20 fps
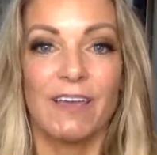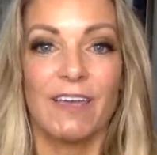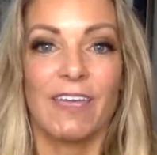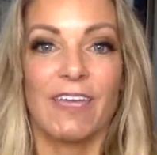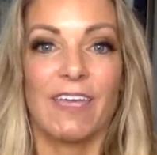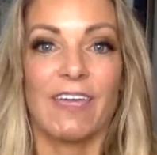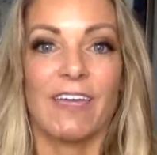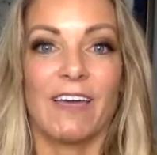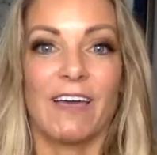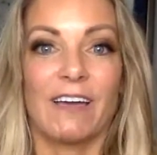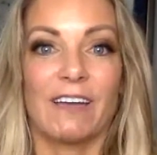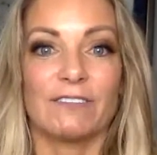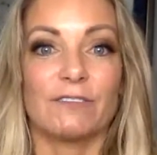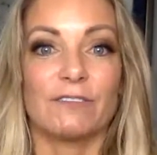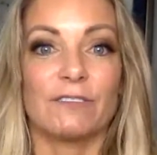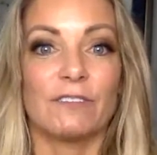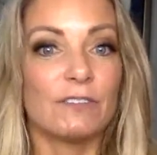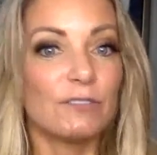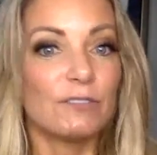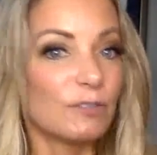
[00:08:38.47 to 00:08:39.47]
and
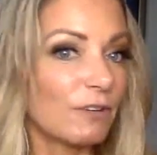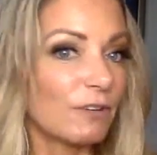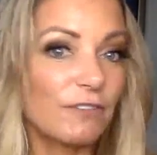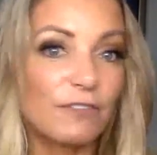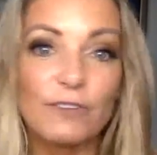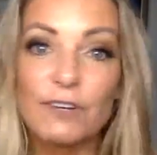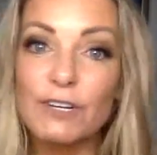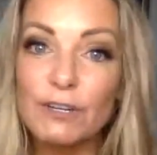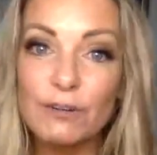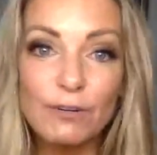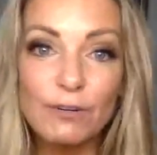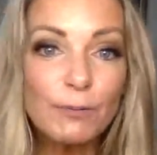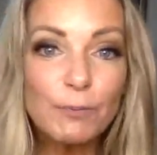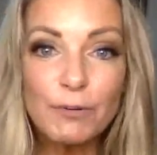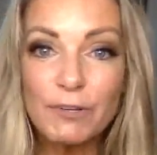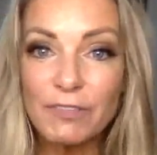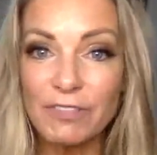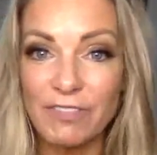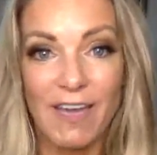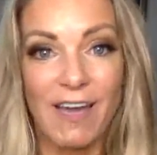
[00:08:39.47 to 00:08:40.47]
do a free group with
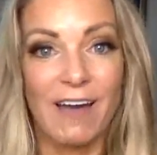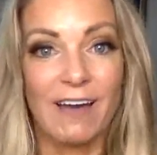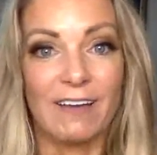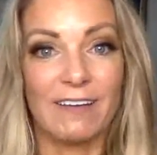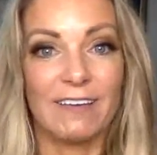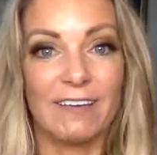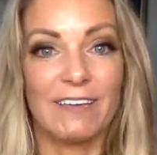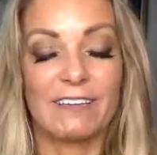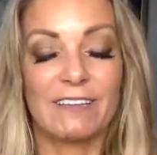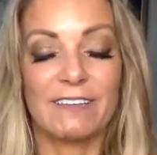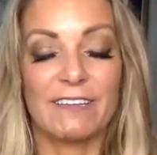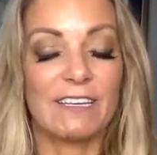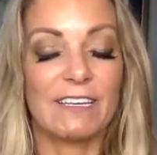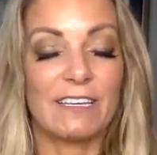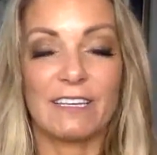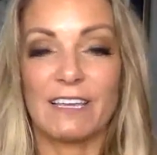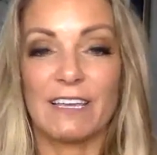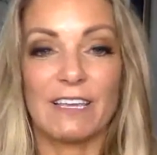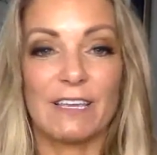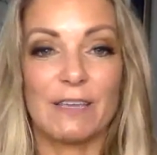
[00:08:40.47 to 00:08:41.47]
that.
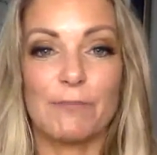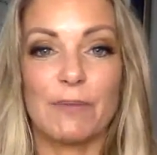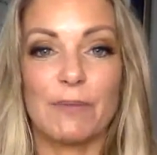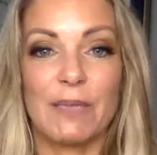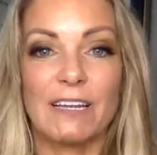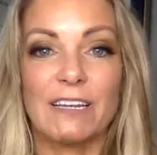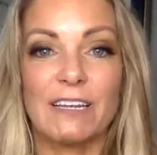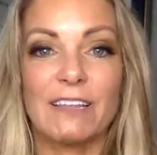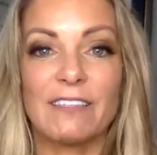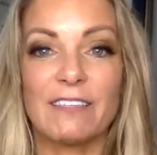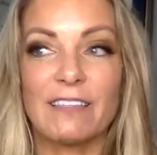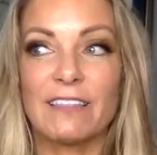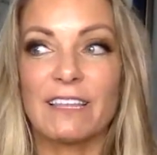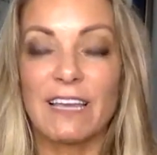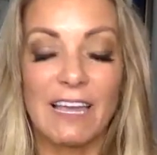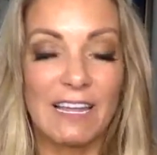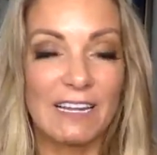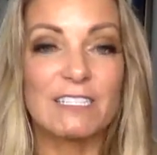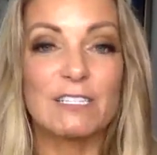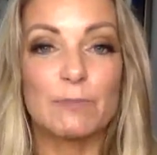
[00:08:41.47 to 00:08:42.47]
It can be anything that
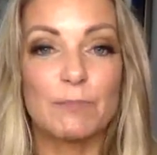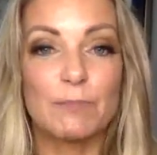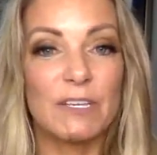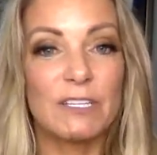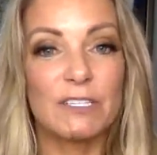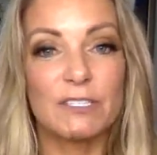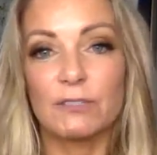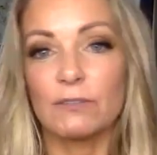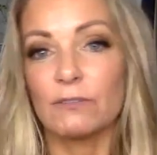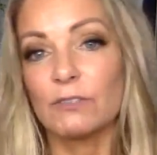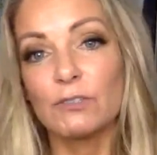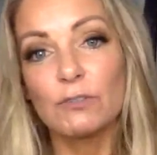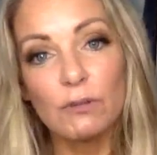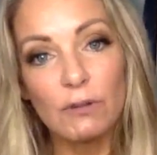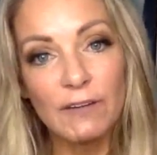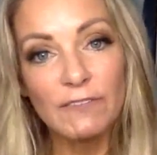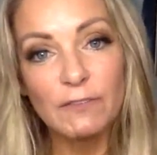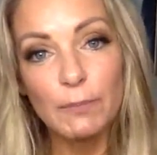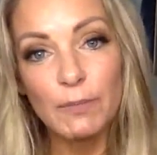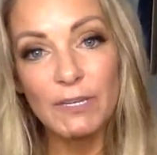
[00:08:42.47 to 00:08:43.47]
kind of speaks to you. You don't have
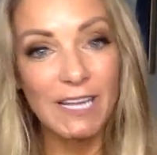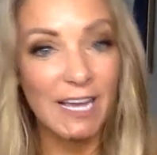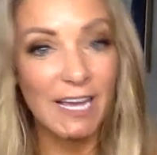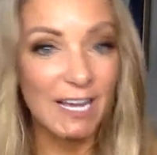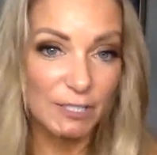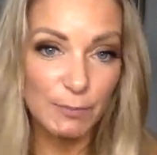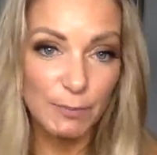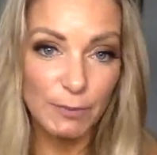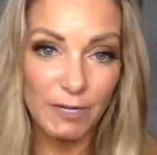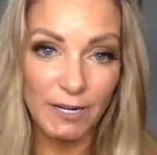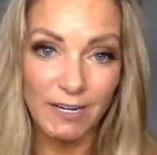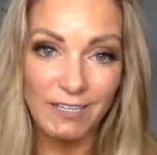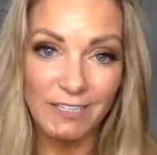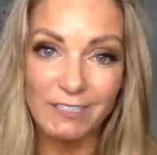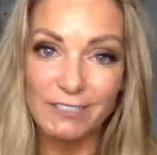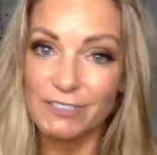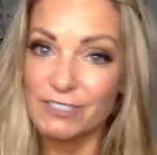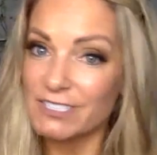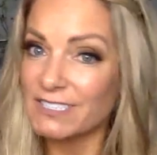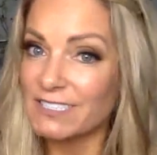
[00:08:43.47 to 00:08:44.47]
to be an expert on it. You
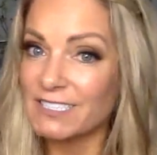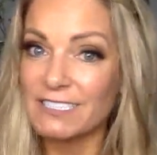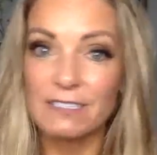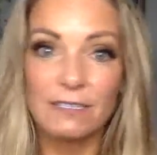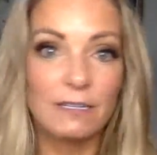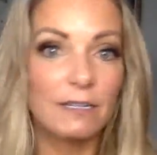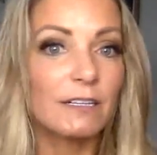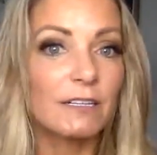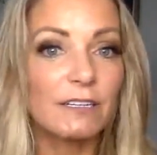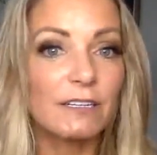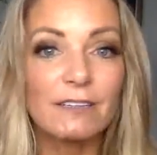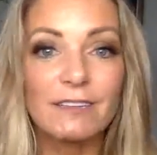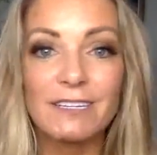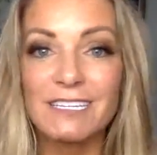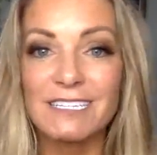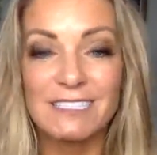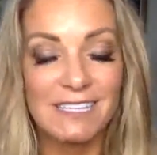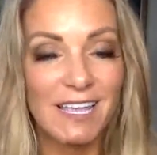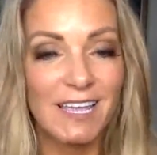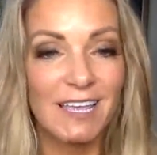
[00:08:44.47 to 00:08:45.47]
just need to clearly
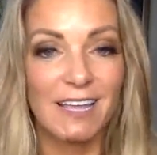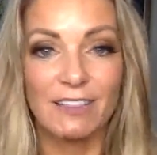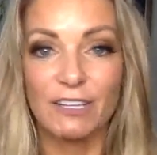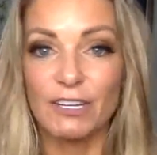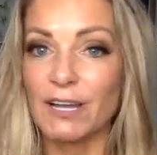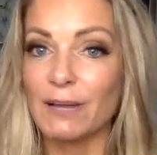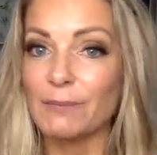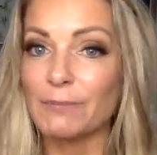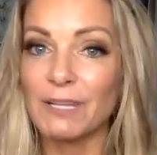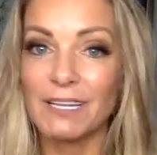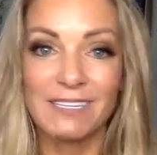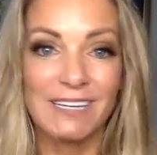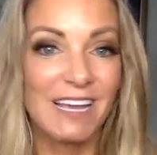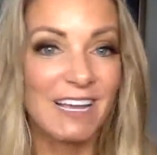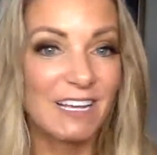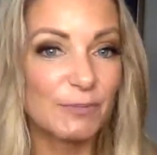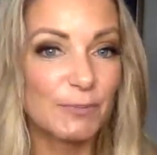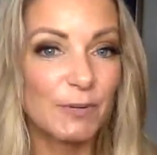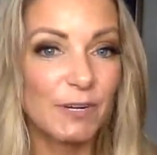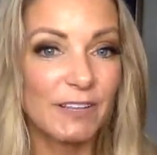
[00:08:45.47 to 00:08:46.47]
state, look, I'm not an
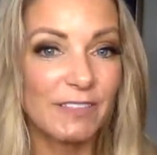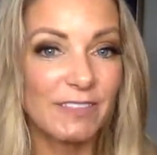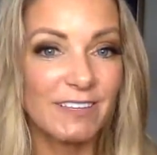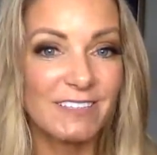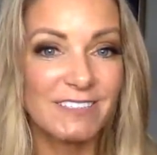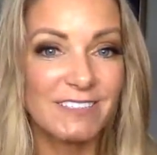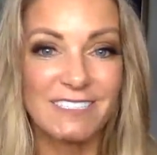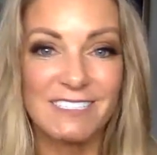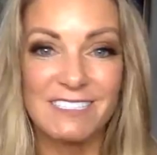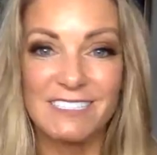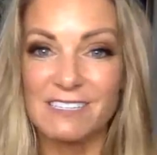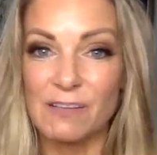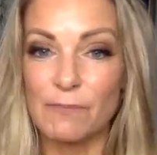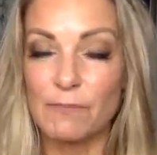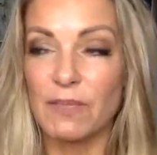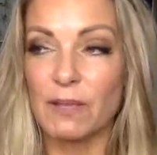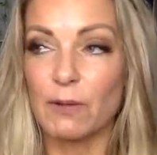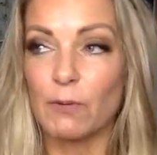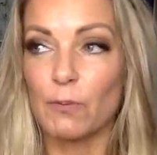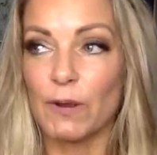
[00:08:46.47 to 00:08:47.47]
expert on this. This is
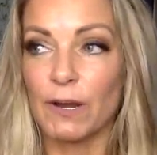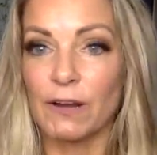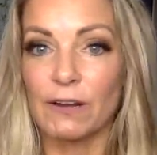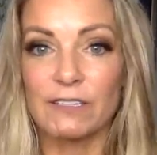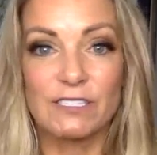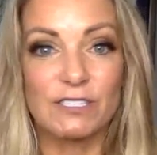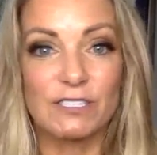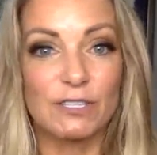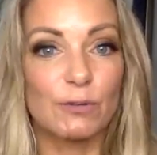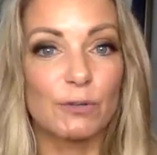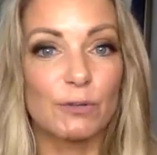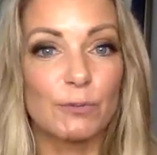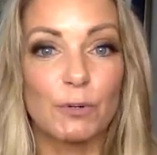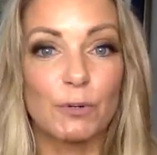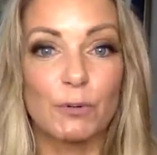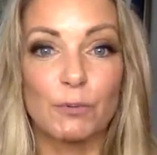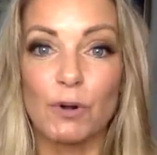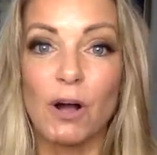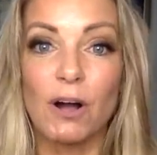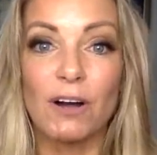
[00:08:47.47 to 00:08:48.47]
something where it's a group
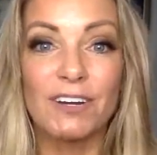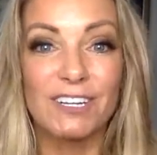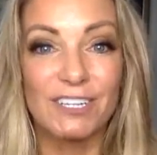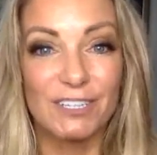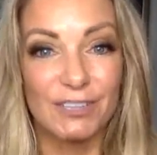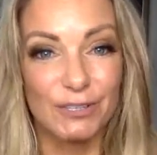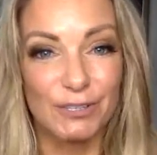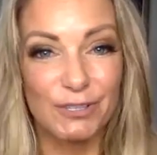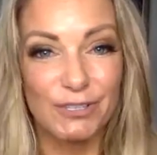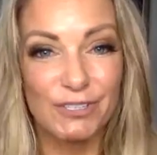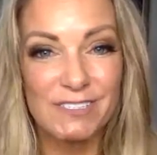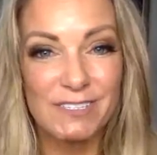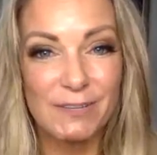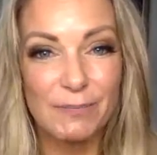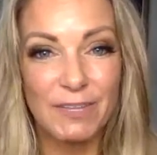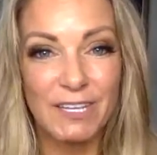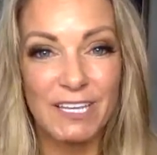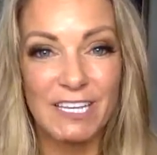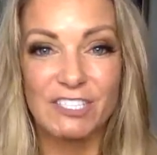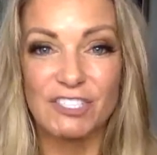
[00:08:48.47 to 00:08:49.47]
where we're all going to learn
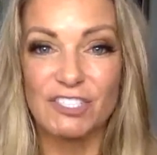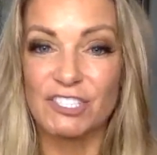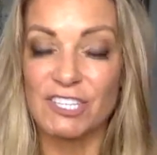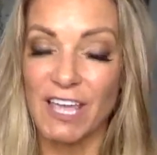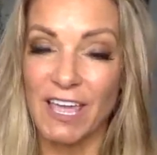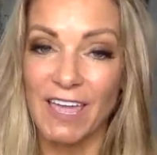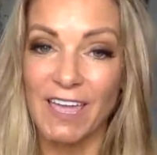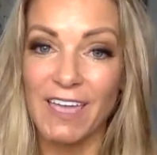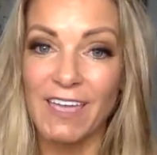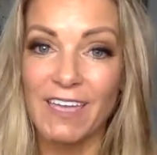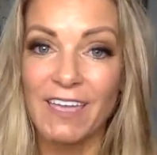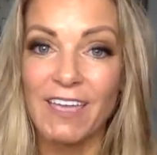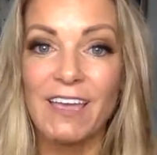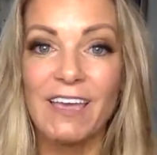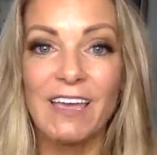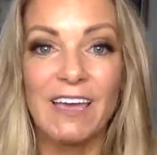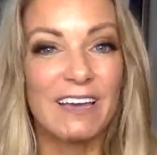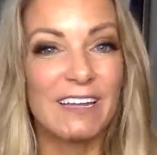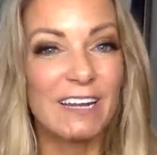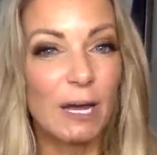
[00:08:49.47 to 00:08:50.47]
something each day
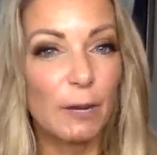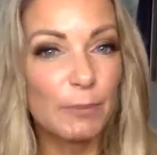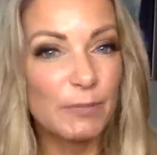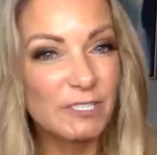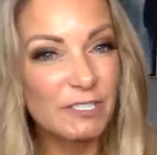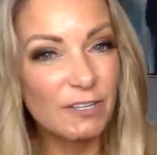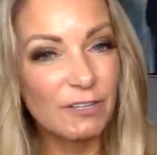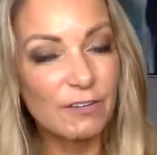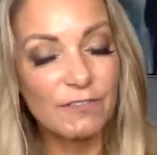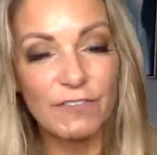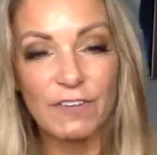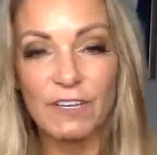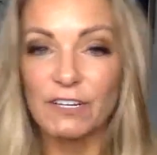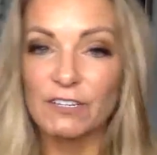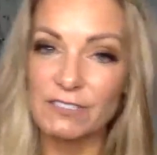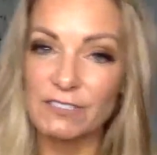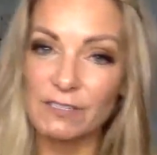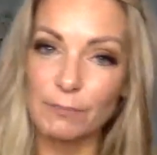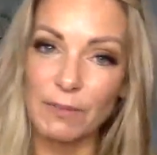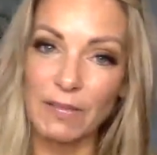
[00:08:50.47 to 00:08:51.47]
and help each other
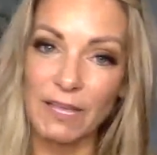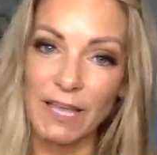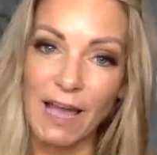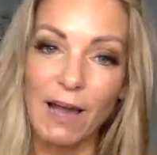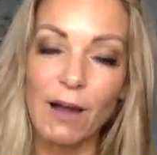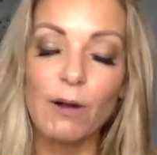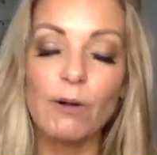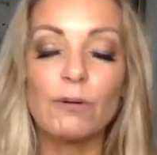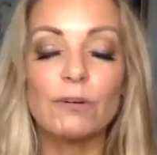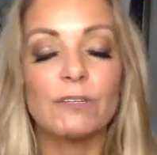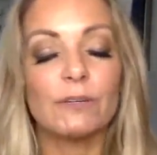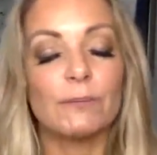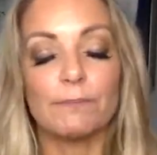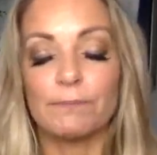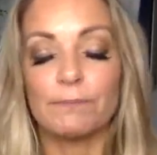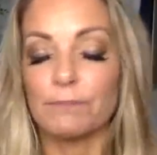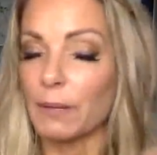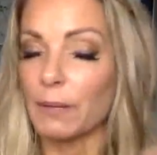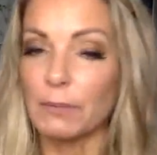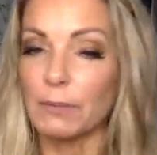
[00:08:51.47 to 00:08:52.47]
figure something out,
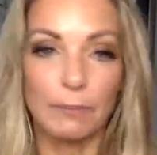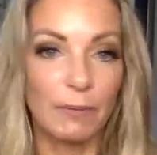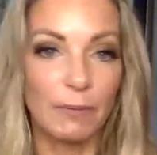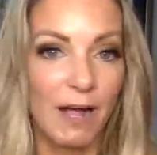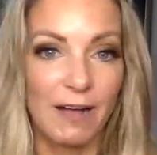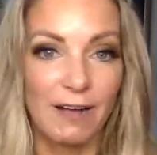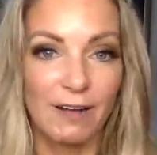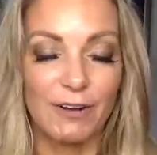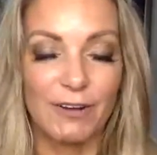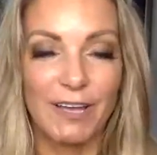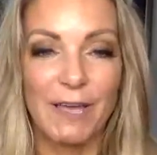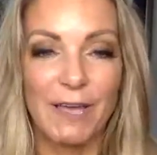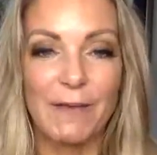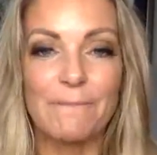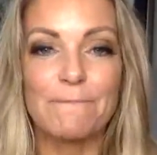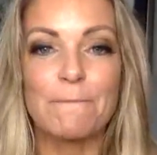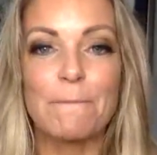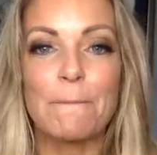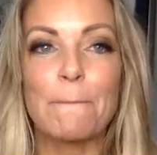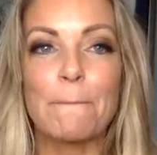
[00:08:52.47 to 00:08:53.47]
or blah, blah, blah,
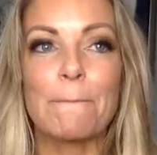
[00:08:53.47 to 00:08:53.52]
okay?